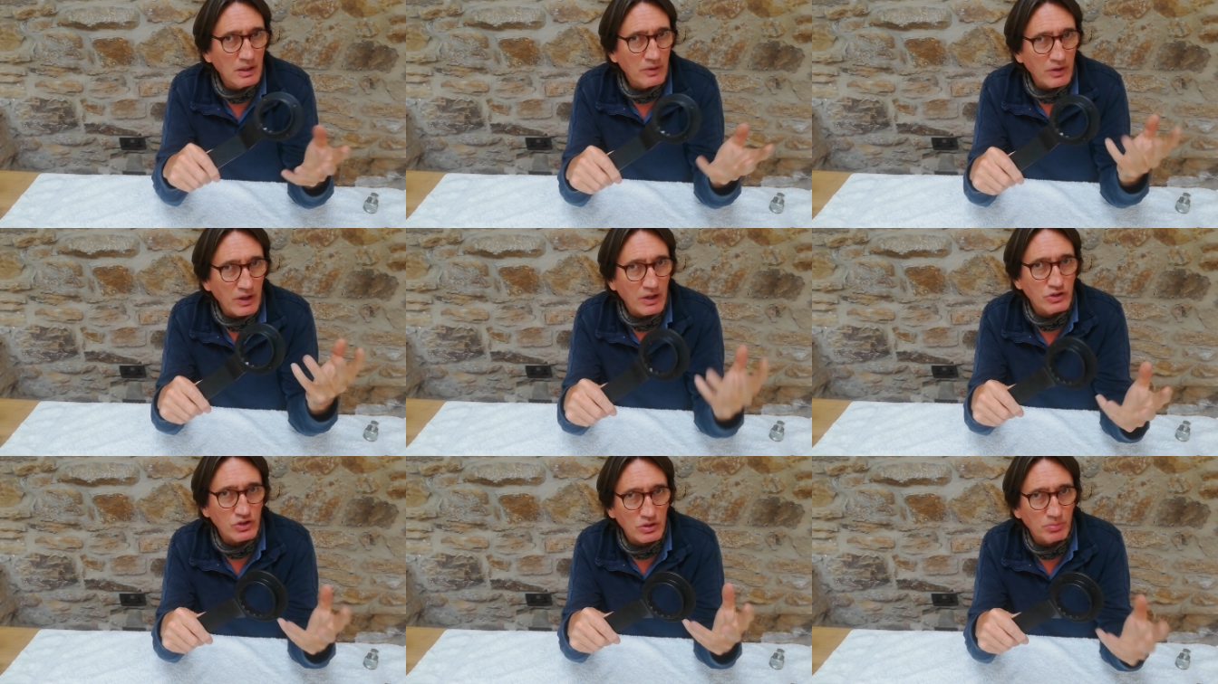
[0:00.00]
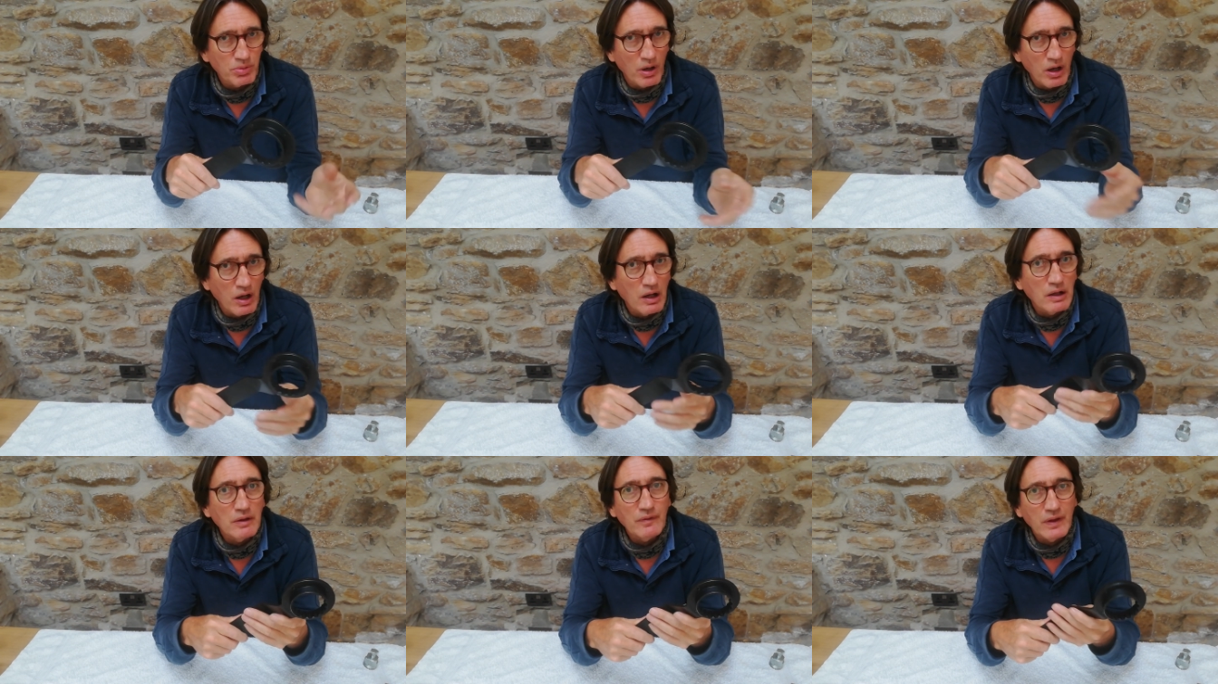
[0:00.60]
the engine
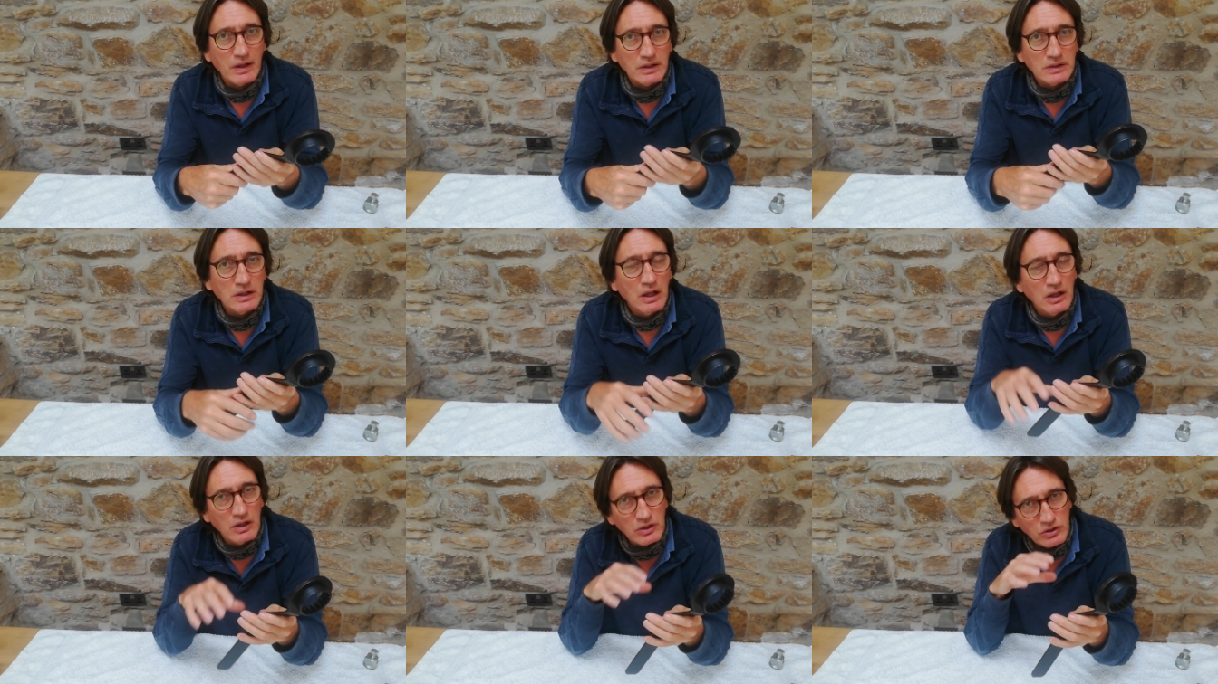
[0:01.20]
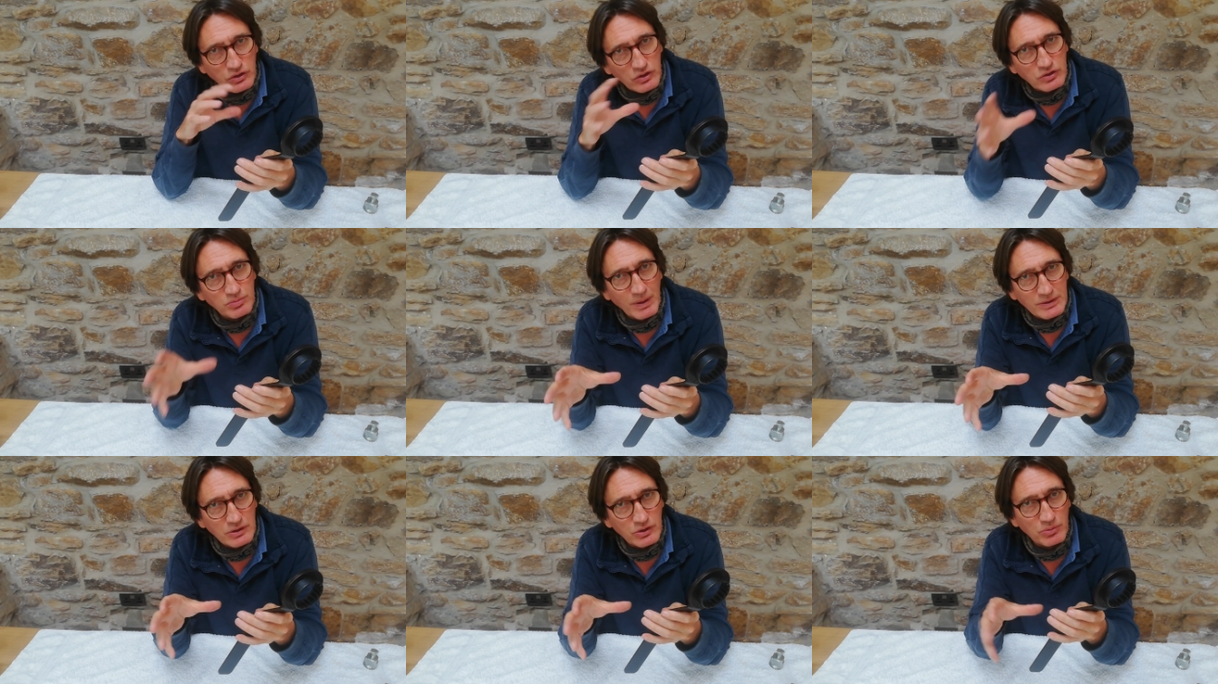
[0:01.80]
apart, then you
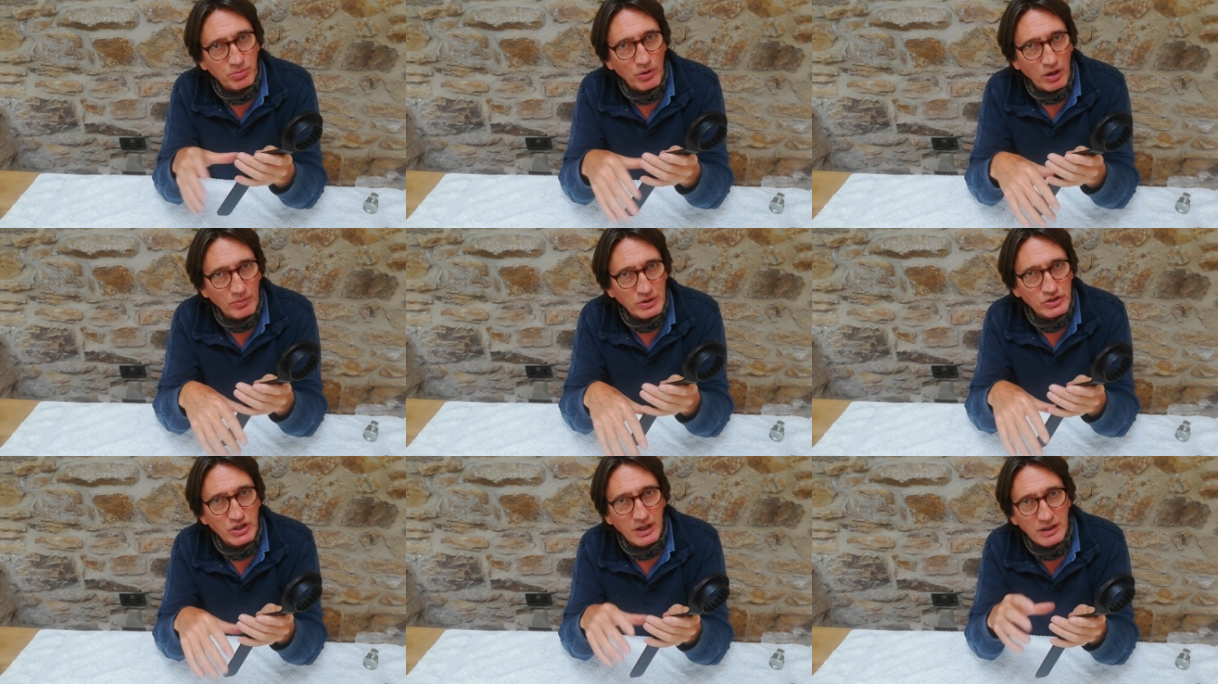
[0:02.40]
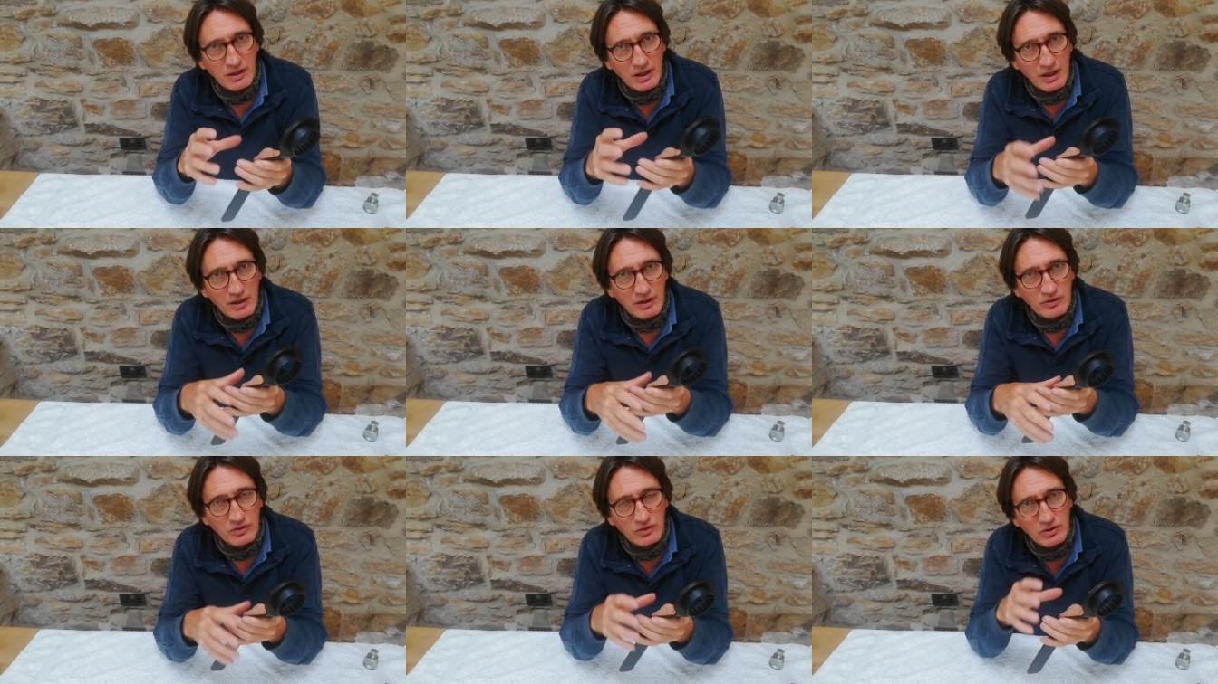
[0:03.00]
dismantle the primary chain
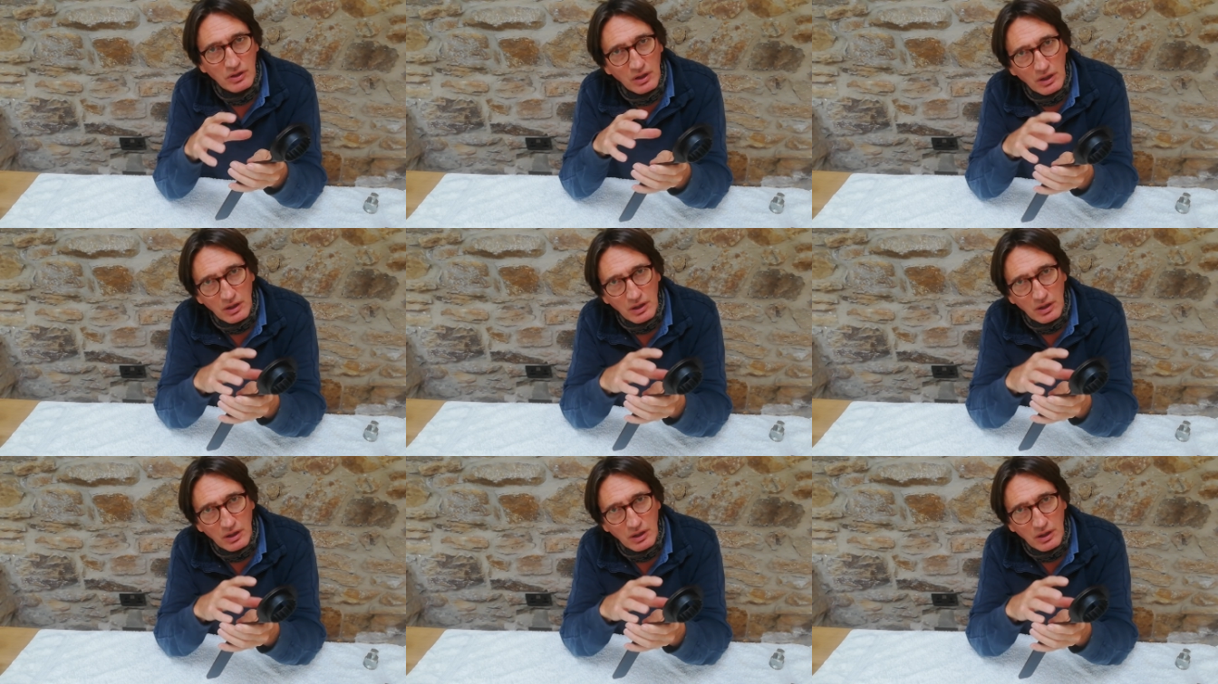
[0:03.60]
case,